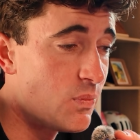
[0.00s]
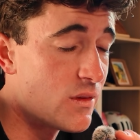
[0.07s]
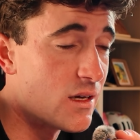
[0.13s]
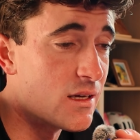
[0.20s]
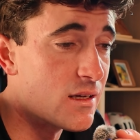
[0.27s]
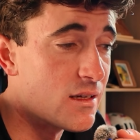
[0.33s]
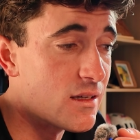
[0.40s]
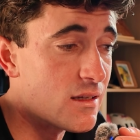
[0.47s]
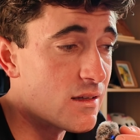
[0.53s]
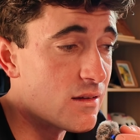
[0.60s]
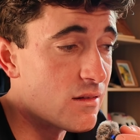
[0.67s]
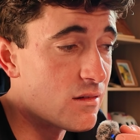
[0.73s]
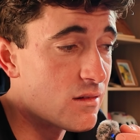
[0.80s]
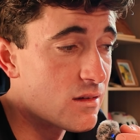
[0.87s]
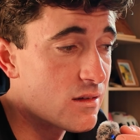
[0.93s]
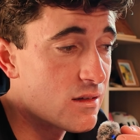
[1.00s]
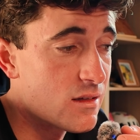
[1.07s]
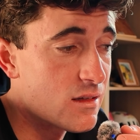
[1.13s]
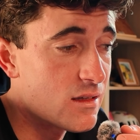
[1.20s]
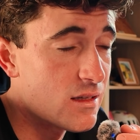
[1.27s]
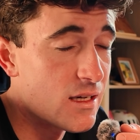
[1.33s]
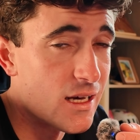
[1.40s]
and
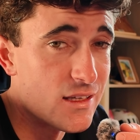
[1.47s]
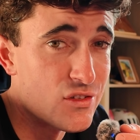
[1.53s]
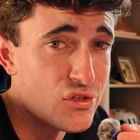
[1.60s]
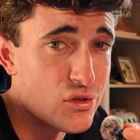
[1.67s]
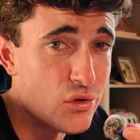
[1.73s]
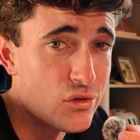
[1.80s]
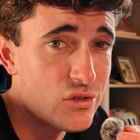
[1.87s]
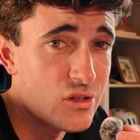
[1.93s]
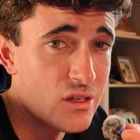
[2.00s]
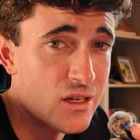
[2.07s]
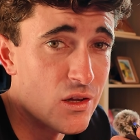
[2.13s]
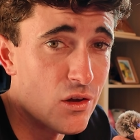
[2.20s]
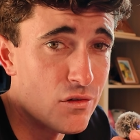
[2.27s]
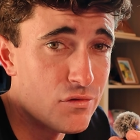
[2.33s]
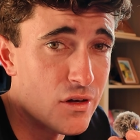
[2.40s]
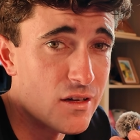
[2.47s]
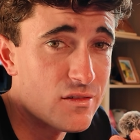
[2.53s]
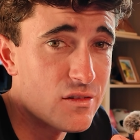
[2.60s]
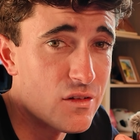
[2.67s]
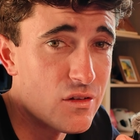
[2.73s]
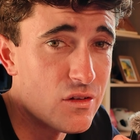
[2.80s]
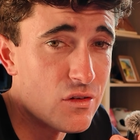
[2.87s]
yeah, it just looks a lot
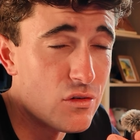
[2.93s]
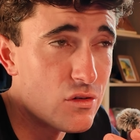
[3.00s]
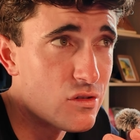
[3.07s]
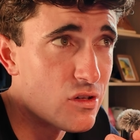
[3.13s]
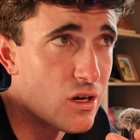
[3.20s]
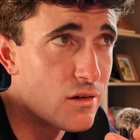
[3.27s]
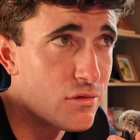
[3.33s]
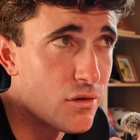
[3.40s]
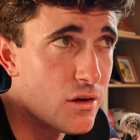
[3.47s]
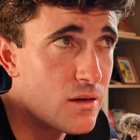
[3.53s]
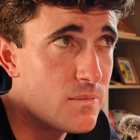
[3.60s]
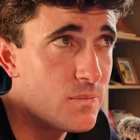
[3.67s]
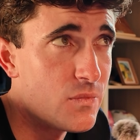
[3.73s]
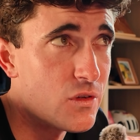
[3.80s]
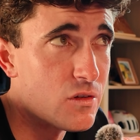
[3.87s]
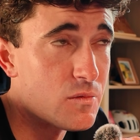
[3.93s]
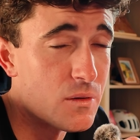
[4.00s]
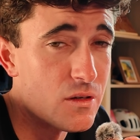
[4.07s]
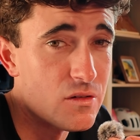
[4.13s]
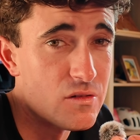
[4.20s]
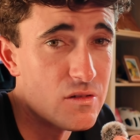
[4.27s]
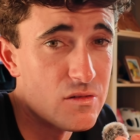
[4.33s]
faster than the UCI frame, just
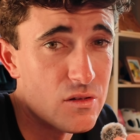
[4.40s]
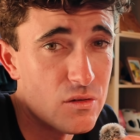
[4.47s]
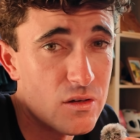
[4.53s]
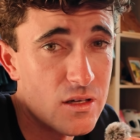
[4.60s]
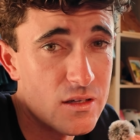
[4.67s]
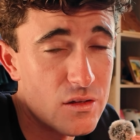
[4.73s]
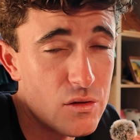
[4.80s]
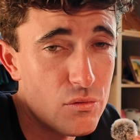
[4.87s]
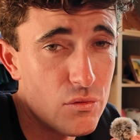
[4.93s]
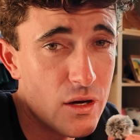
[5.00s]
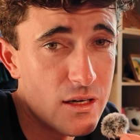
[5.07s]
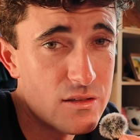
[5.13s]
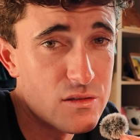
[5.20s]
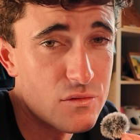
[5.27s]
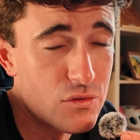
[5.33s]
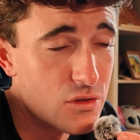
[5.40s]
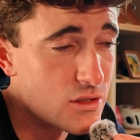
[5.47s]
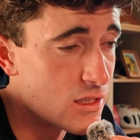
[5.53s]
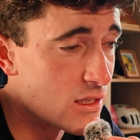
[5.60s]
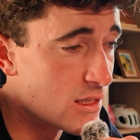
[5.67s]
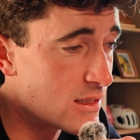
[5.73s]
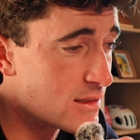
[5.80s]
because it's not under the regs of
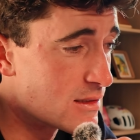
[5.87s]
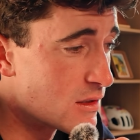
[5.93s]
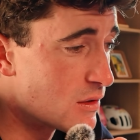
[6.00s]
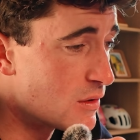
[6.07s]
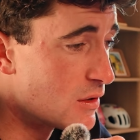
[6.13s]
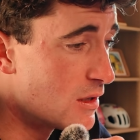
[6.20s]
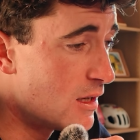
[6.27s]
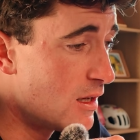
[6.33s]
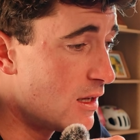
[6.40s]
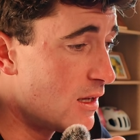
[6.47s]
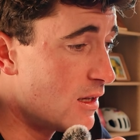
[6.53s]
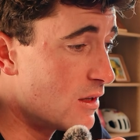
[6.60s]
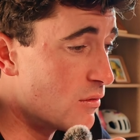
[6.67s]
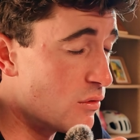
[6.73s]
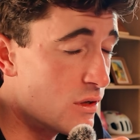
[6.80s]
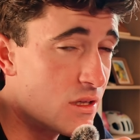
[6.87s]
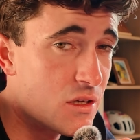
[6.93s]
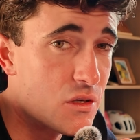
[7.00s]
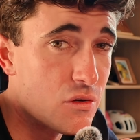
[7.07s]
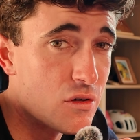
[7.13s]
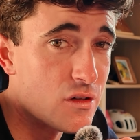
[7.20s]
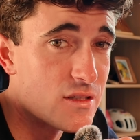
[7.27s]
UCI. So really
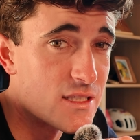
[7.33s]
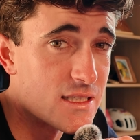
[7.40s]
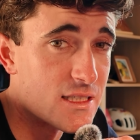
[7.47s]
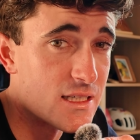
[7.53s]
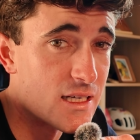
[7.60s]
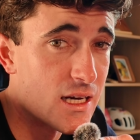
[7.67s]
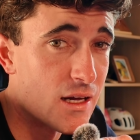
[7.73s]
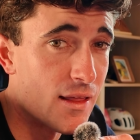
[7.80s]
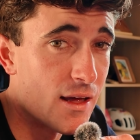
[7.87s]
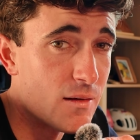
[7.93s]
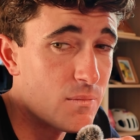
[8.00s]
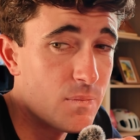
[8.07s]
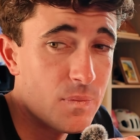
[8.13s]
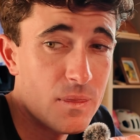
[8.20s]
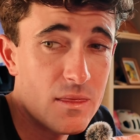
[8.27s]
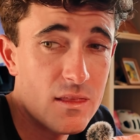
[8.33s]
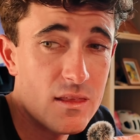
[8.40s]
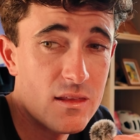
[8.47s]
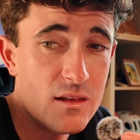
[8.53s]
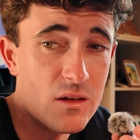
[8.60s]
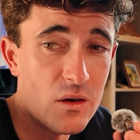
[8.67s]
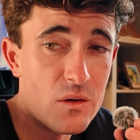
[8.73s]
curious to see how that
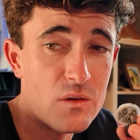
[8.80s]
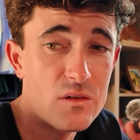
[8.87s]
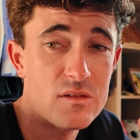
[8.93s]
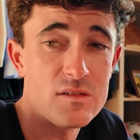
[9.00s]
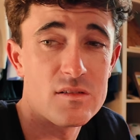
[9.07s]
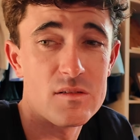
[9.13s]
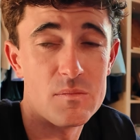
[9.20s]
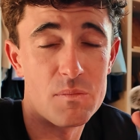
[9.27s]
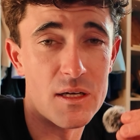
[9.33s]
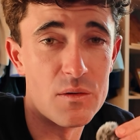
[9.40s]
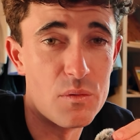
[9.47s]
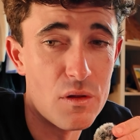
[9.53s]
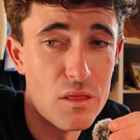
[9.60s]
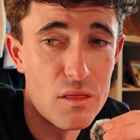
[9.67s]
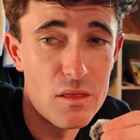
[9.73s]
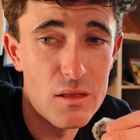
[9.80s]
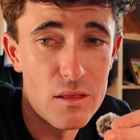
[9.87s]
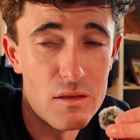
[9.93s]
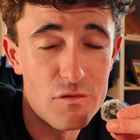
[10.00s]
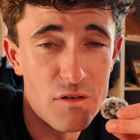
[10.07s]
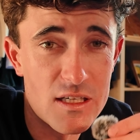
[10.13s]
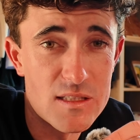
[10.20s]
goes paired with
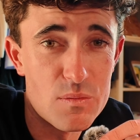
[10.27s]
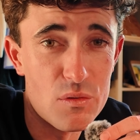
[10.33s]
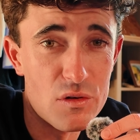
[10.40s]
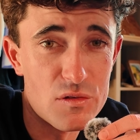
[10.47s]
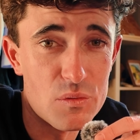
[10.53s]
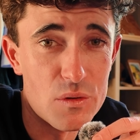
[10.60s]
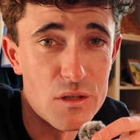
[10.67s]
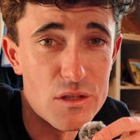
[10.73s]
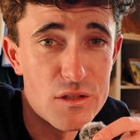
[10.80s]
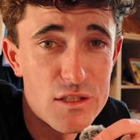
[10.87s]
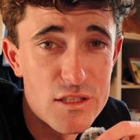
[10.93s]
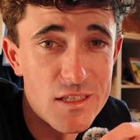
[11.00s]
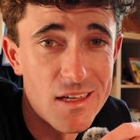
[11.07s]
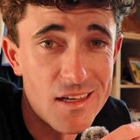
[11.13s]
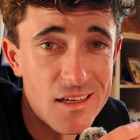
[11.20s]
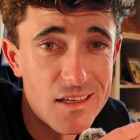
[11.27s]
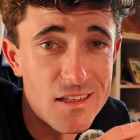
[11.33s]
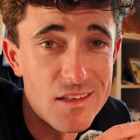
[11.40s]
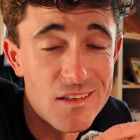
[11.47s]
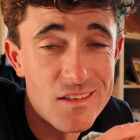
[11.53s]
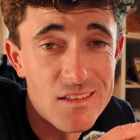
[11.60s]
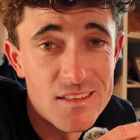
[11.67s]
the Fast Sports wheels,
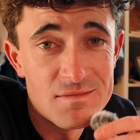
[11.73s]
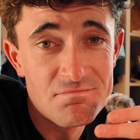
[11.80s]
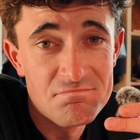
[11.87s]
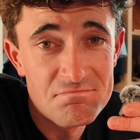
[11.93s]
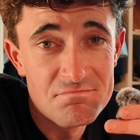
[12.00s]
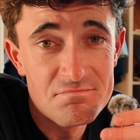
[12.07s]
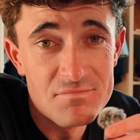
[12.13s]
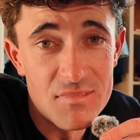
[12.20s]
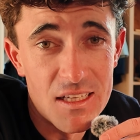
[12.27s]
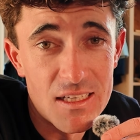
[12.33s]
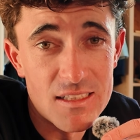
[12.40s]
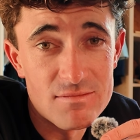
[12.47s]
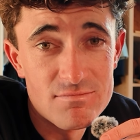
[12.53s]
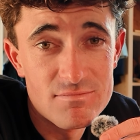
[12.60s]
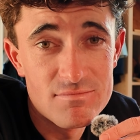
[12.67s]
and yeah,